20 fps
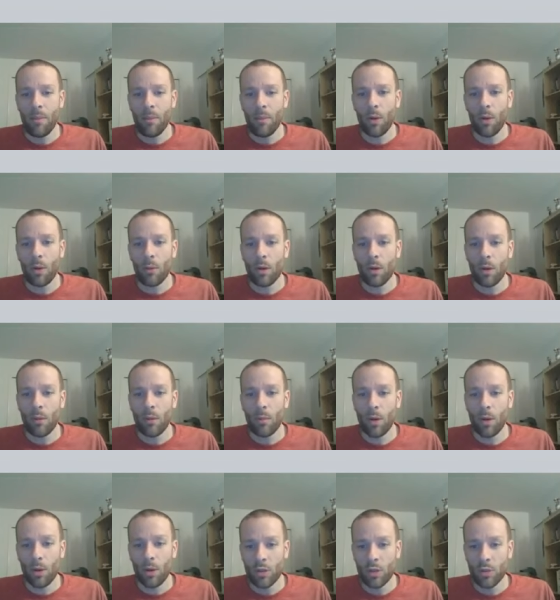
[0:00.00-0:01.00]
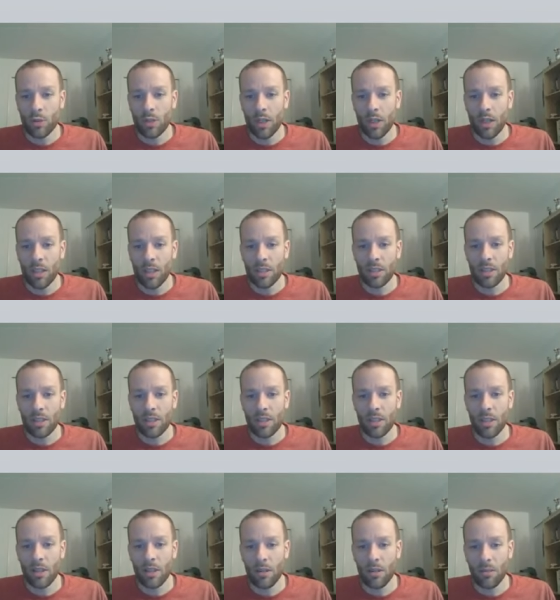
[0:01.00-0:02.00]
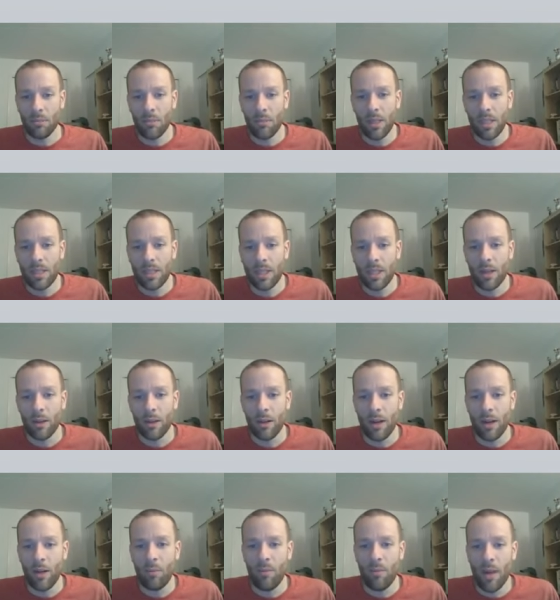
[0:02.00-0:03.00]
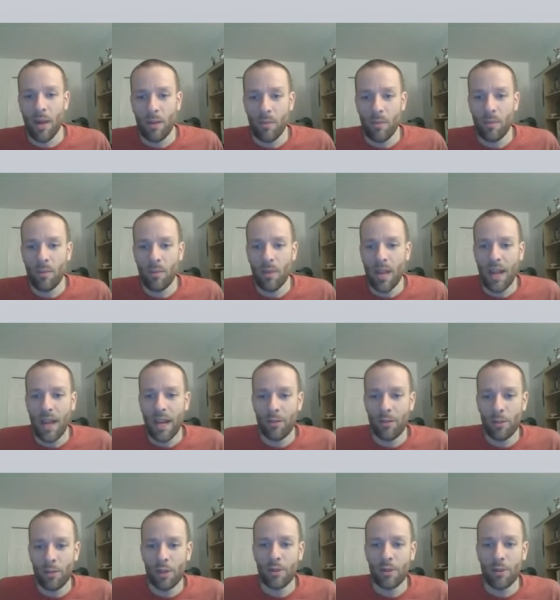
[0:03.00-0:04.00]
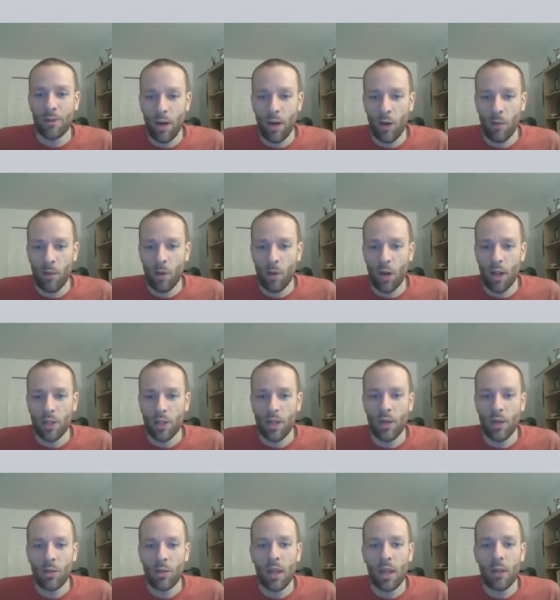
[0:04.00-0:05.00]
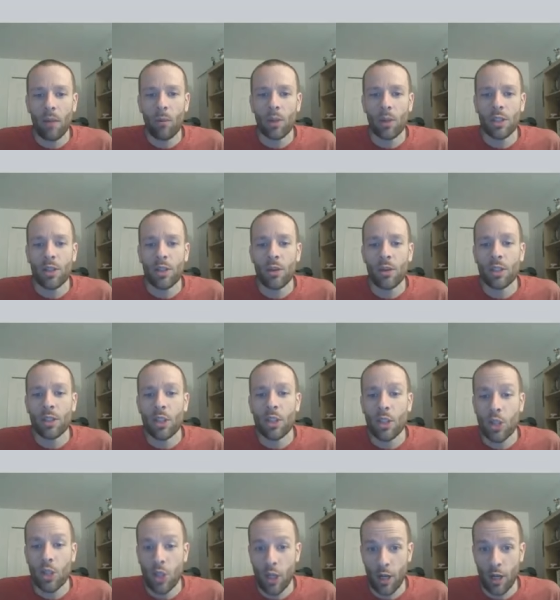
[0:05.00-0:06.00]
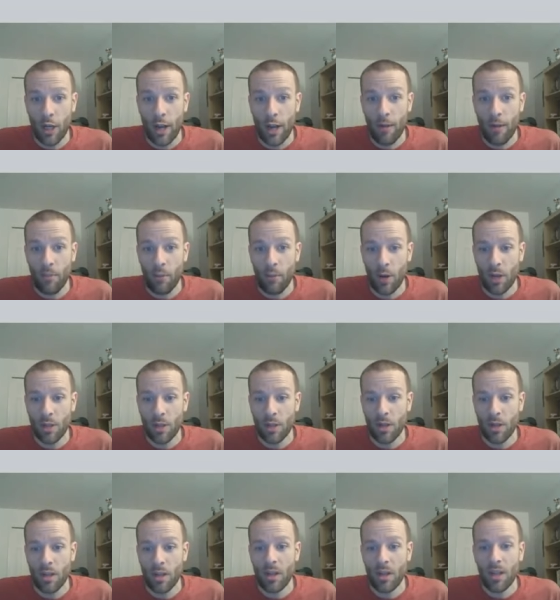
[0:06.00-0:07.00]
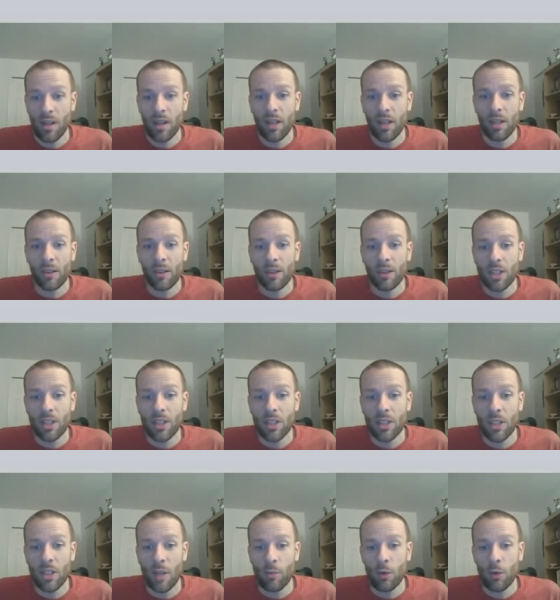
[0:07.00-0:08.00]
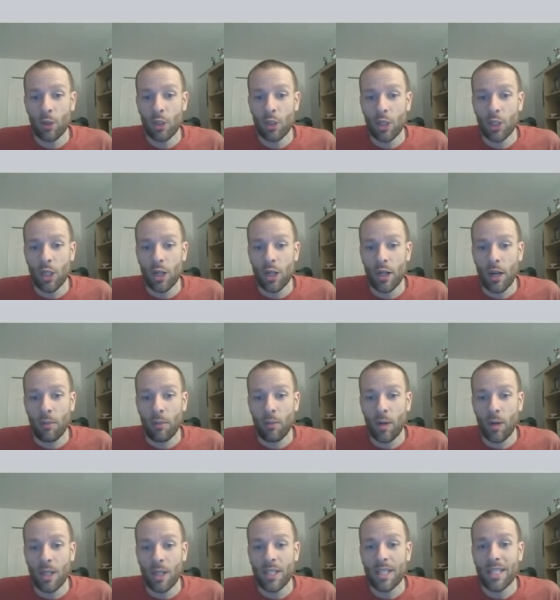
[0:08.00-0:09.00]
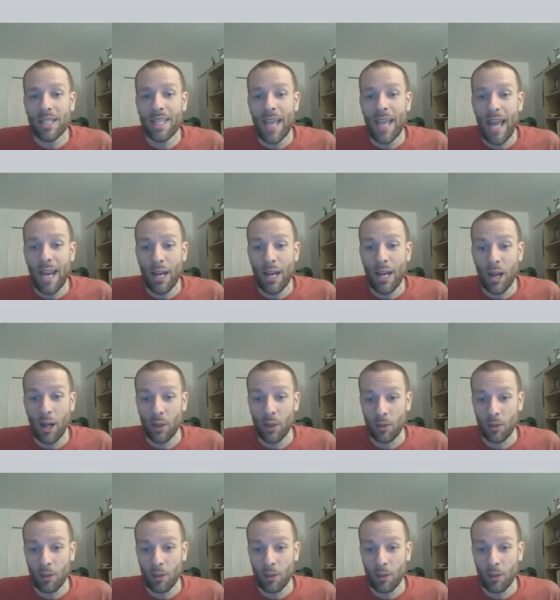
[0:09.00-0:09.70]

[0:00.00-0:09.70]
the point where our marginal cost meets here, our minimum average variable cost, and you'll get what's known as the shutdown price. Here in this example, our shutdown price is $10,